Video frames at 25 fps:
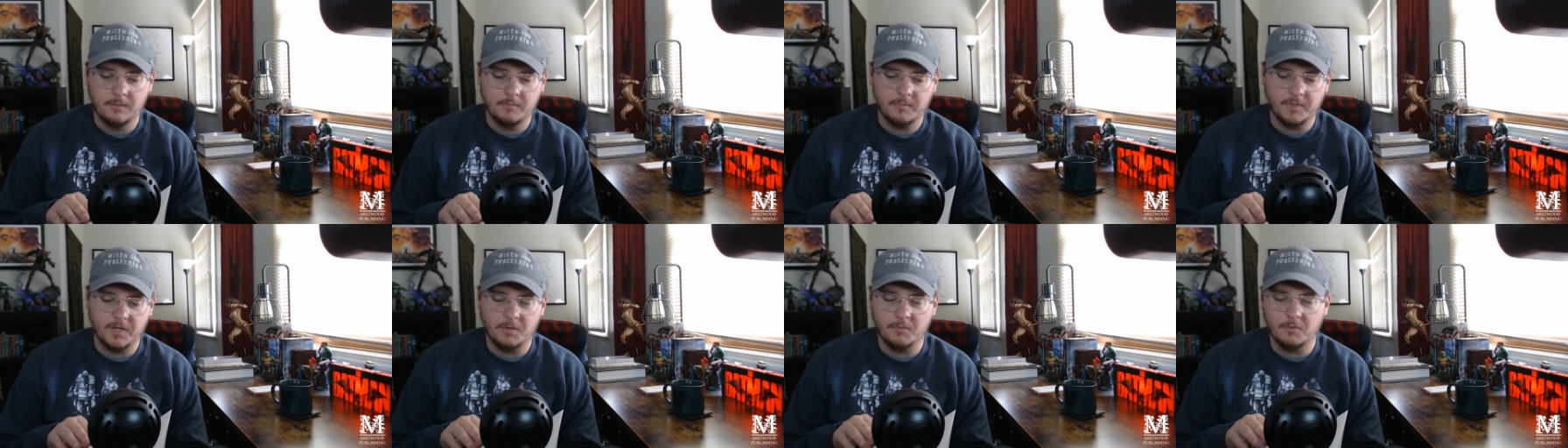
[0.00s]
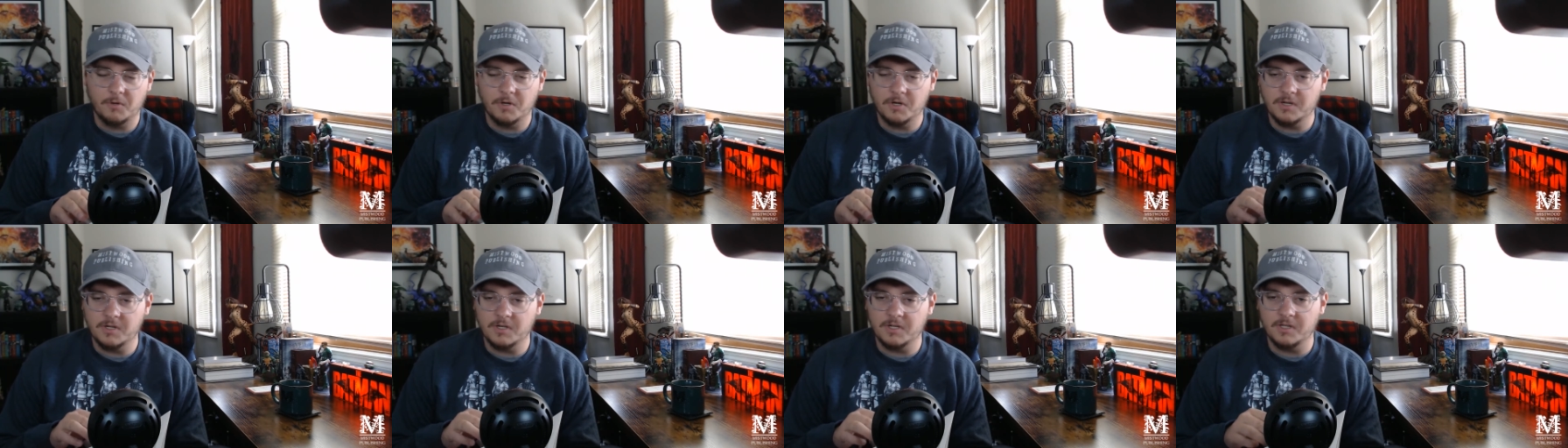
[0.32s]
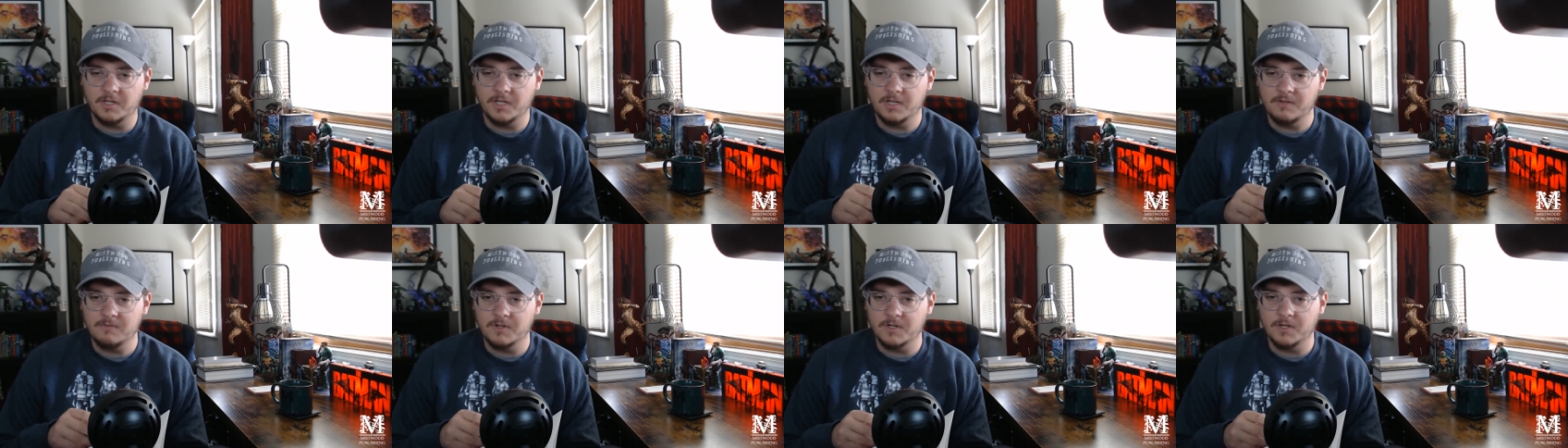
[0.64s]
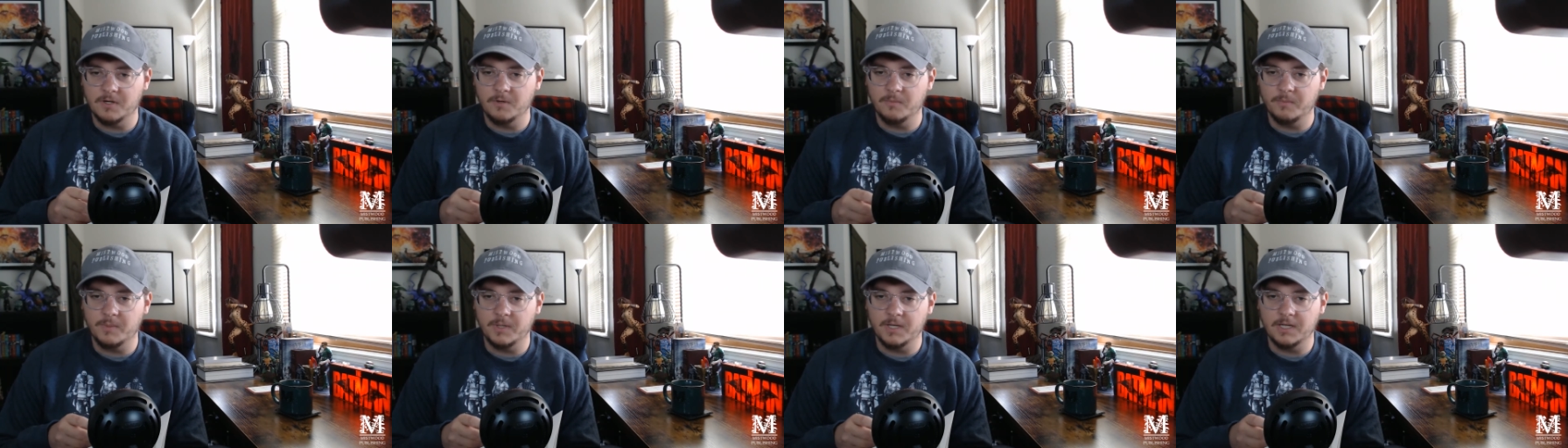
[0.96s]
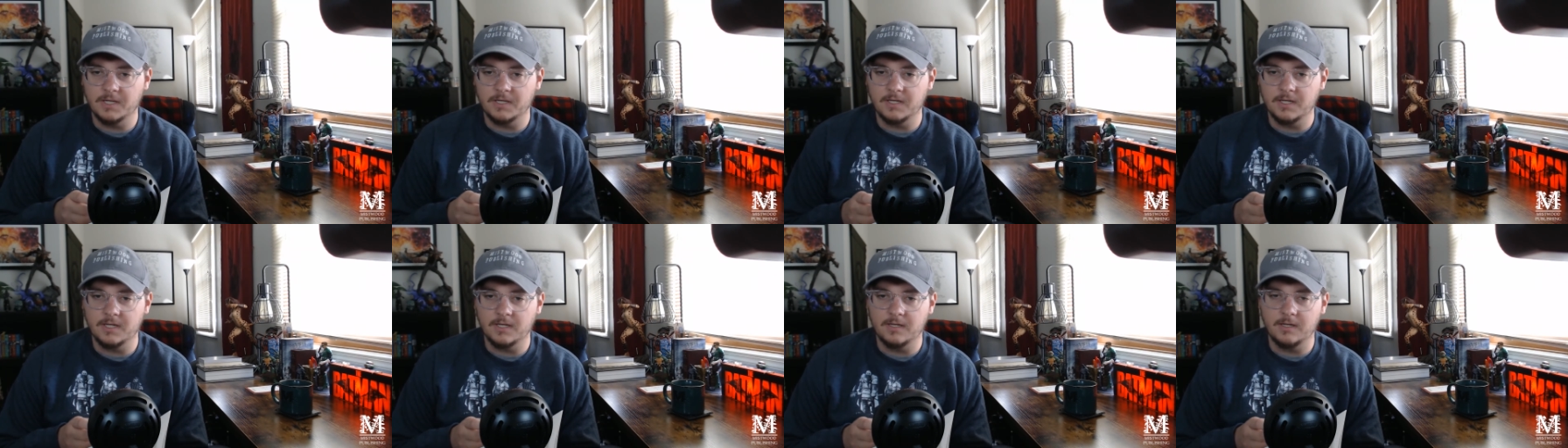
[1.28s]
but I wanted to leave it
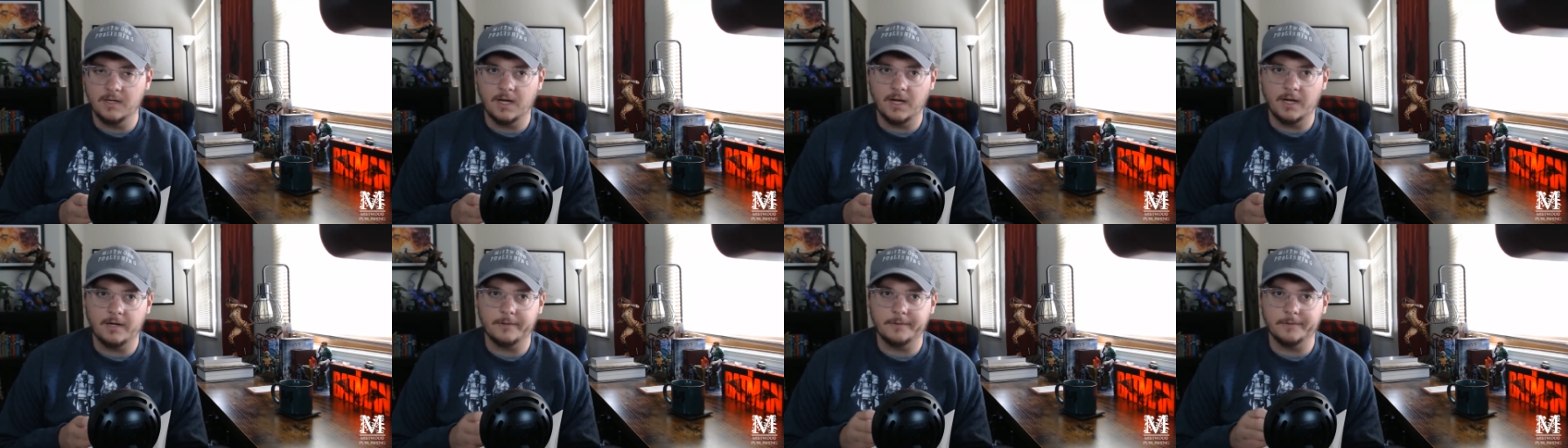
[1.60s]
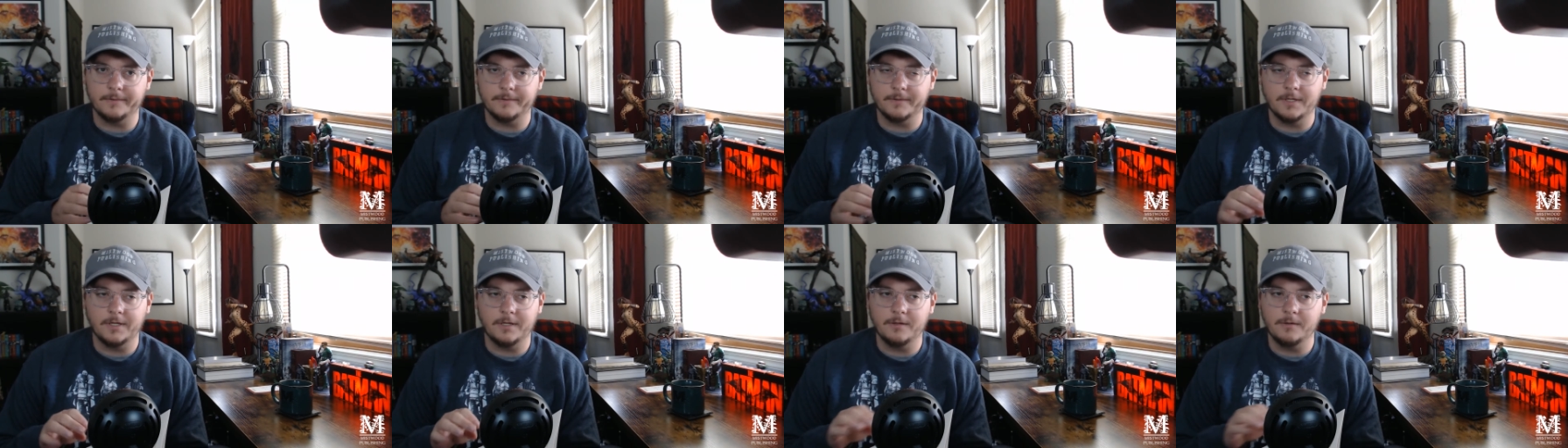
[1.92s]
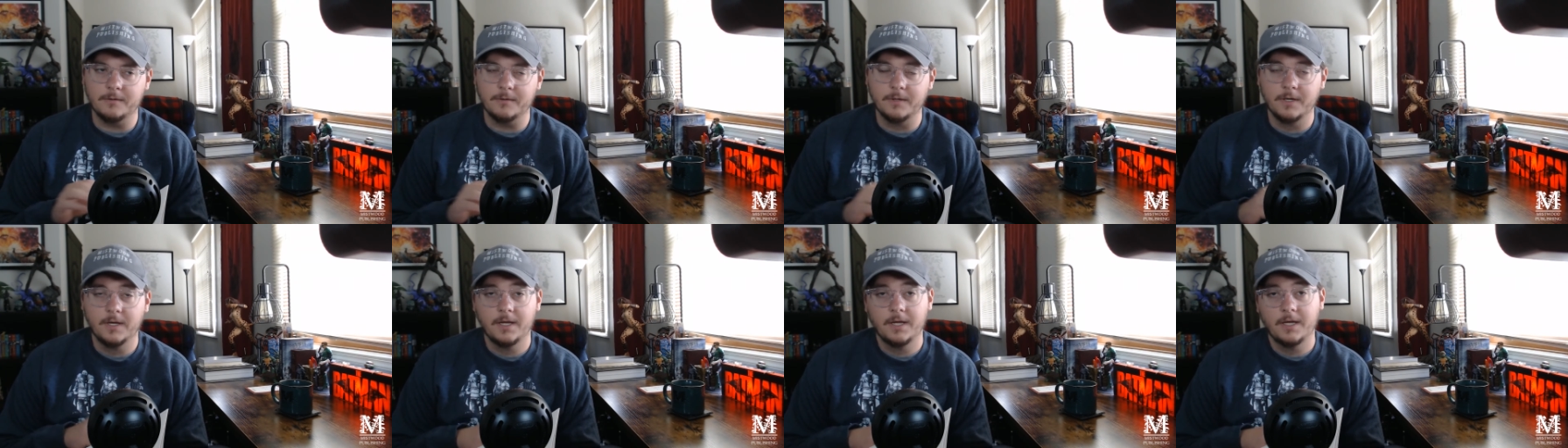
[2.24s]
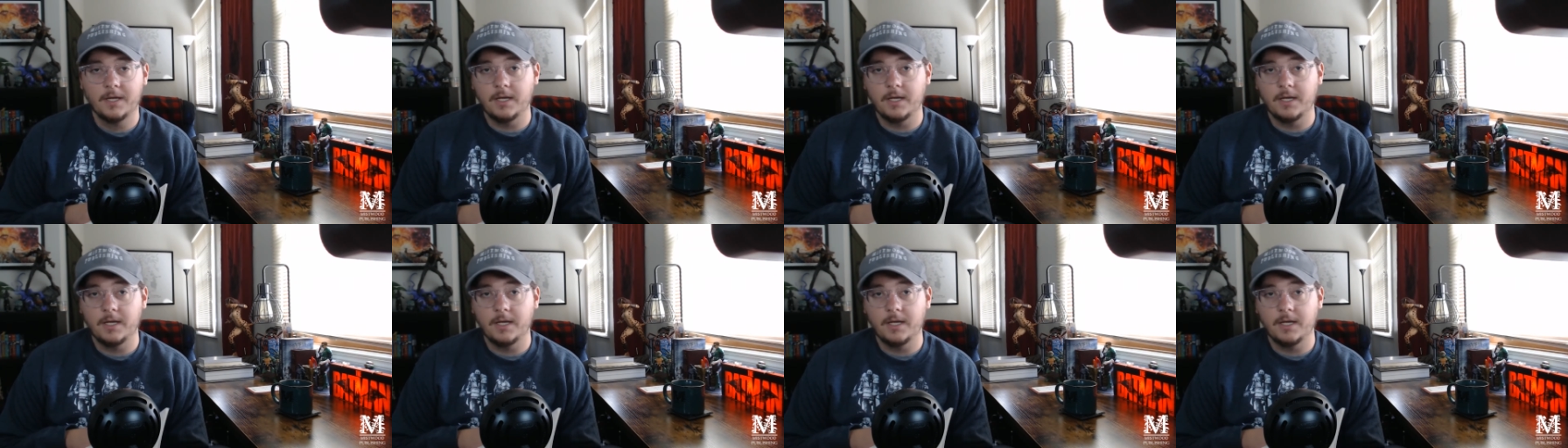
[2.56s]
open-ended. I don't know.